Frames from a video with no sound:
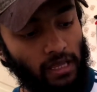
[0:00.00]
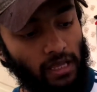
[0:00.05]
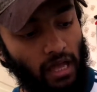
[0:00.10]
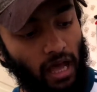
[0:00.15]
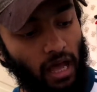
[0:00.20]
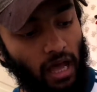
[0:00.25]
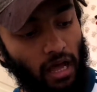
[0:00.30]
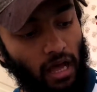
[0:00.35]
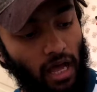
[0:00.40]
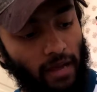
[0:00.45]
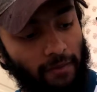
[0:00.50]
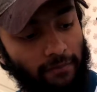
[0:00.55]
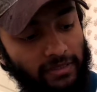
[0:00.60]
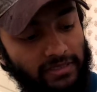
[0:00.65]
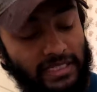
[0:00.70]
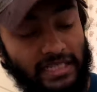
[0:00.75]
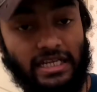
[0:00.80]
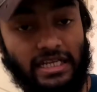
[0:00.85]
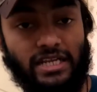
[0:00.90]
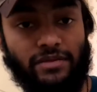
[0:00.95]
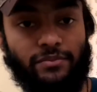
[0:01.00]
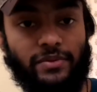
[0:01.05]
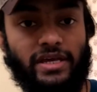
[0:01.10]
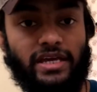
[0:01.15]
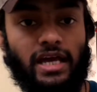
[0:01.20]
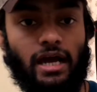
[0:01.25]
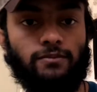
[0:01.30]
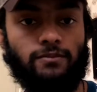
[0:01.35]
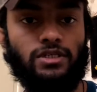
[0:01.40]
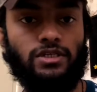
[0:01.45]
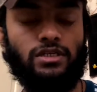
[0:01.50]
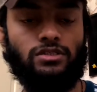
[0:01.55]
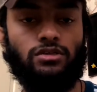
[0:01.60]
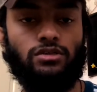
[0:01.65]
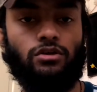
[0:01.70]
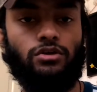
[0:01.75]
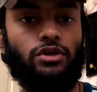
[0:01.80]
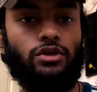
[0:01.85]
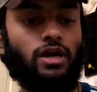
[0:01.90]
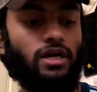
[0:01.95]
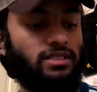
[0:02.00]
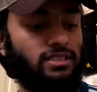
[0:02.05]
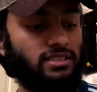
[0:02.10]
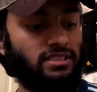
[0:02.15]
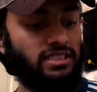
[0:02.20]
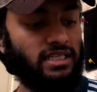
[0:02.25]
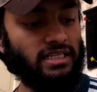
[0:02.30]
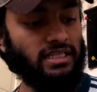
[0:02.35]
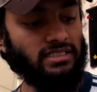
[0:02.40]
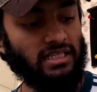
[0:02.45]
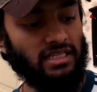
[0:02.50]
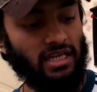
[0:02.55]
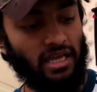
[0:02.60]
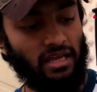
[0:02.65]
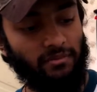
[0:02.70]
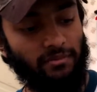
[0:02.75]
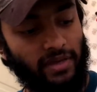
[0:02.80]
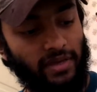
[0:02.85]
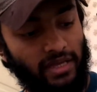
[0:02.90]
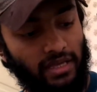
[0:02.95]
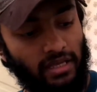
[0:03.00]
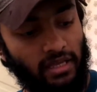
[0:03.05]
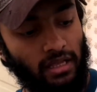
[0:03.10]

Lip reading: 1080p capture, so you guys can see it in 1080p.